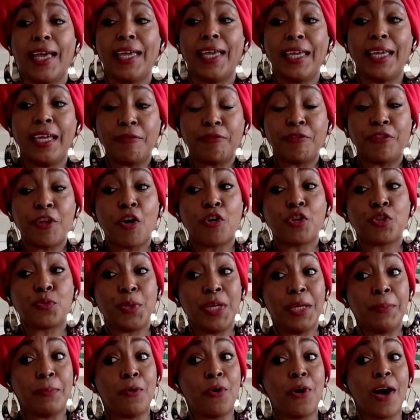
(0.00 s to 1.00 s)
if those
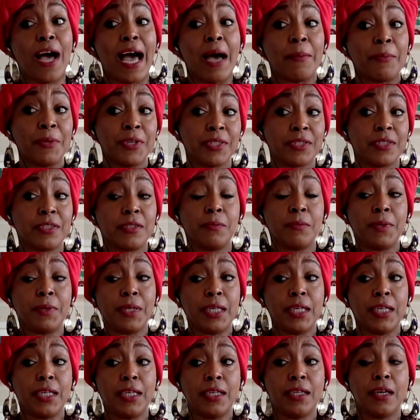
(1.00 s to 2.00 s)
people happen to
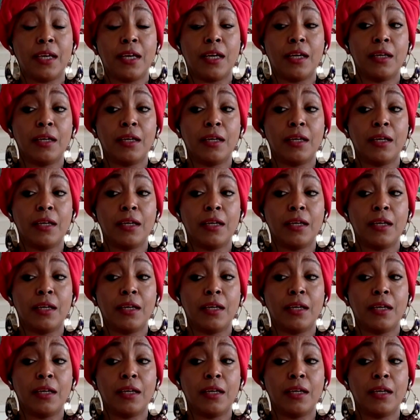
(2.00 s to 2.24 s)
be